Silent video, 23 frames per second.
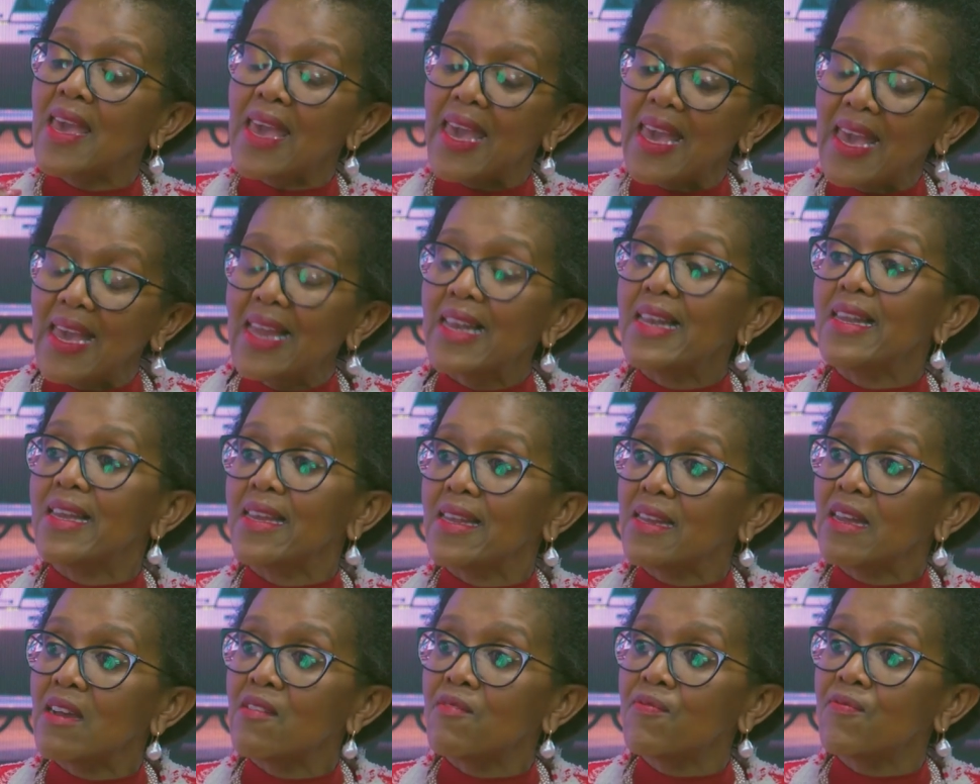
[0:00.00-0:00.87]
early
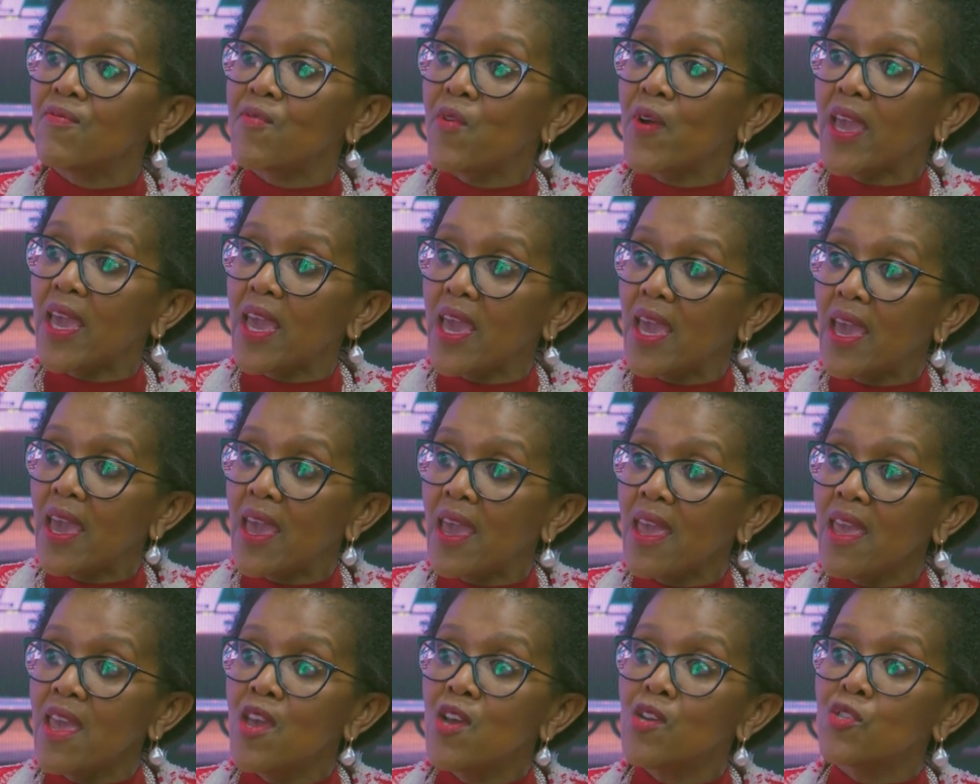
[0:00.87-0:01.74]
enough for
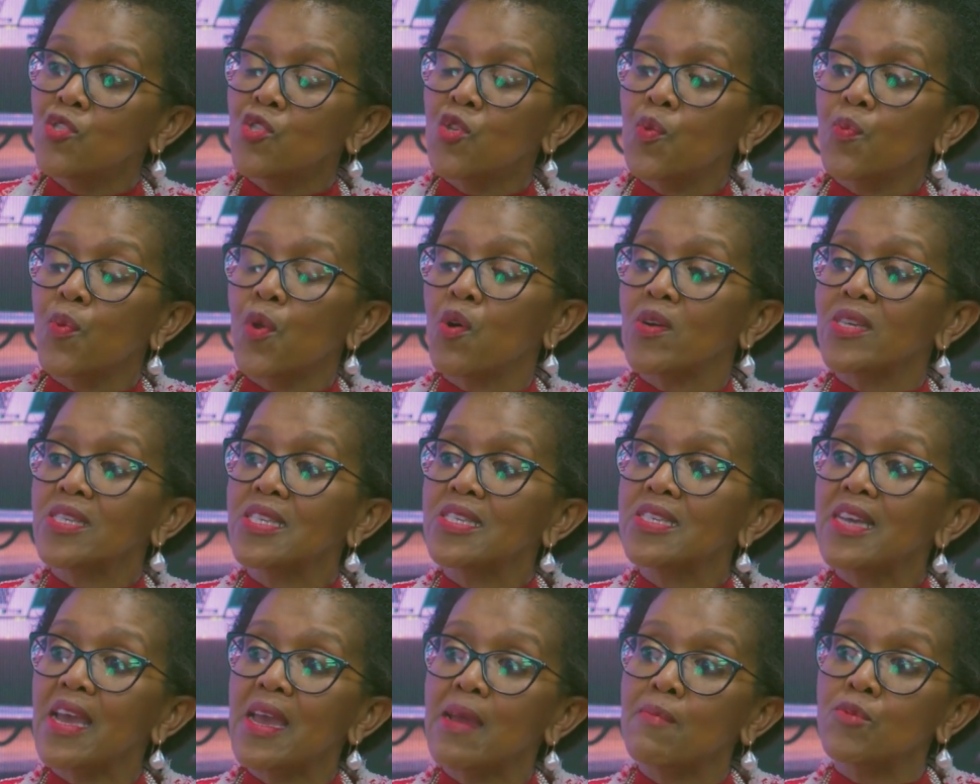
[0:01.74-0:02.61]
her to be on
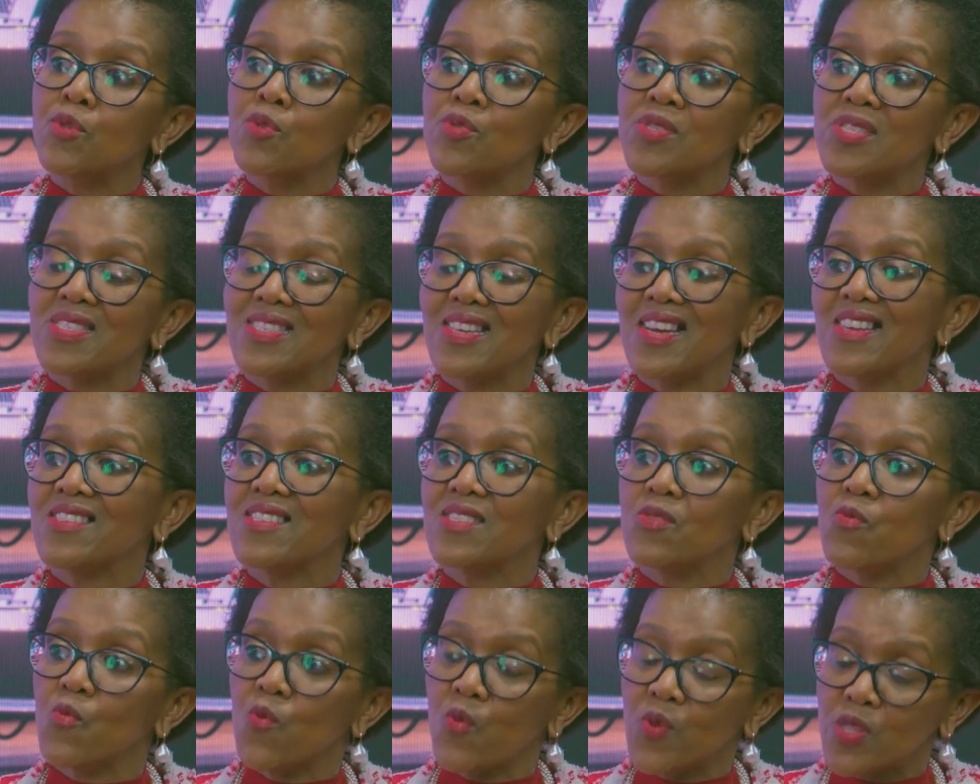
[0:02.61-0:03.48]
time to start
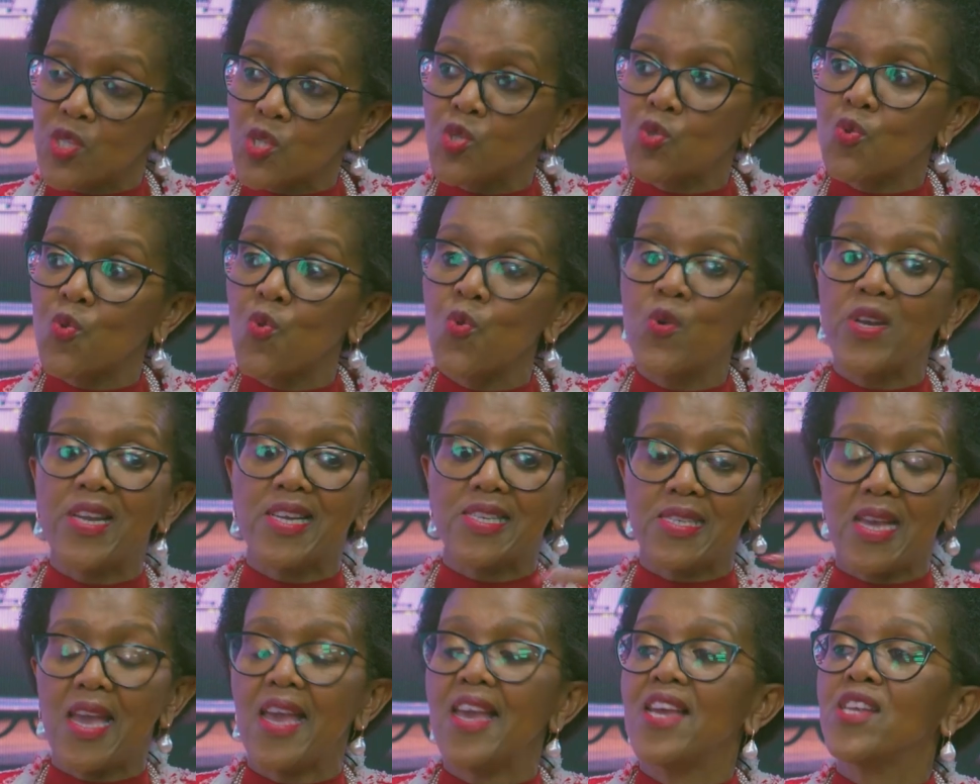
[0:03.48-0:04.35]
with school
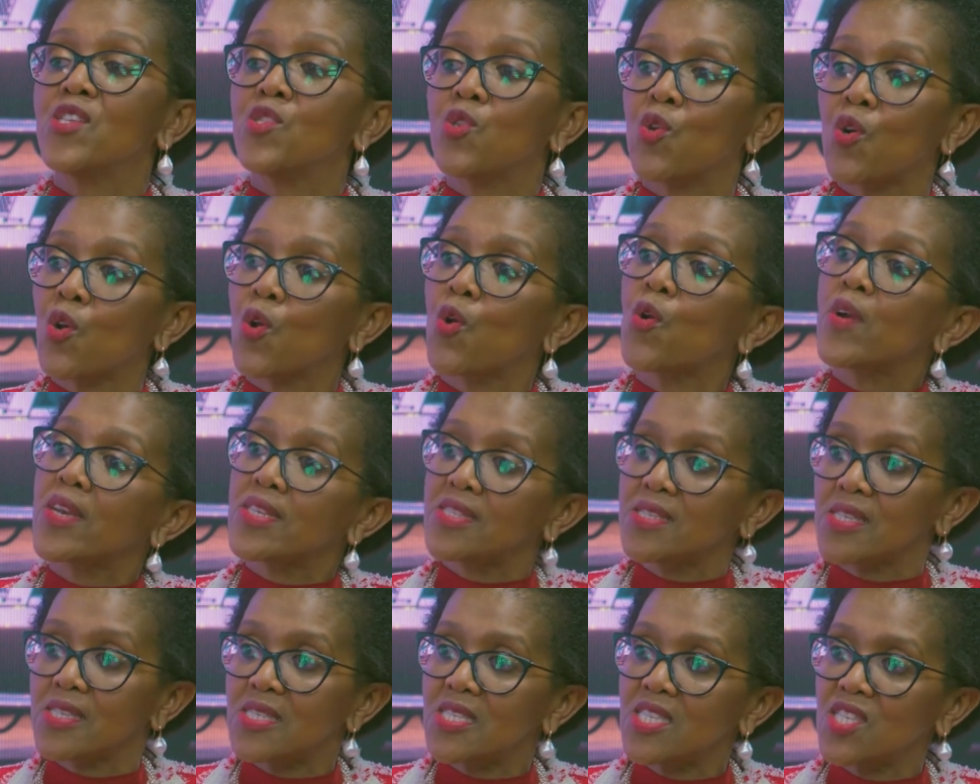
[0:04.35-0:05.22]
at 8 o'clock
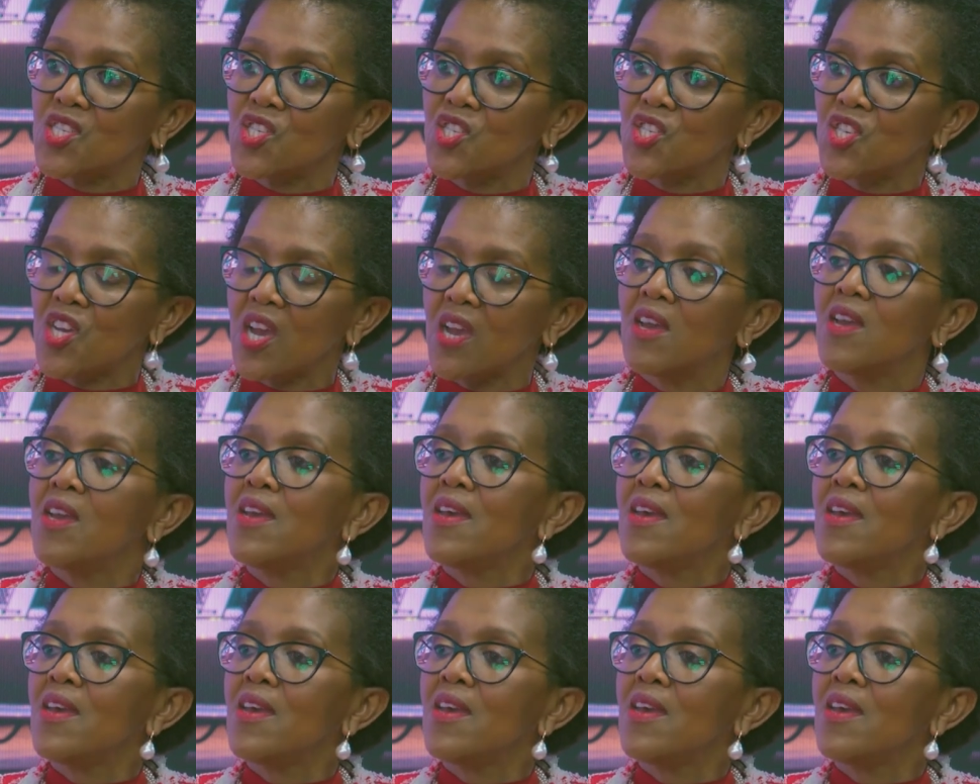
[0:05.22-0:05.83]
as a teacher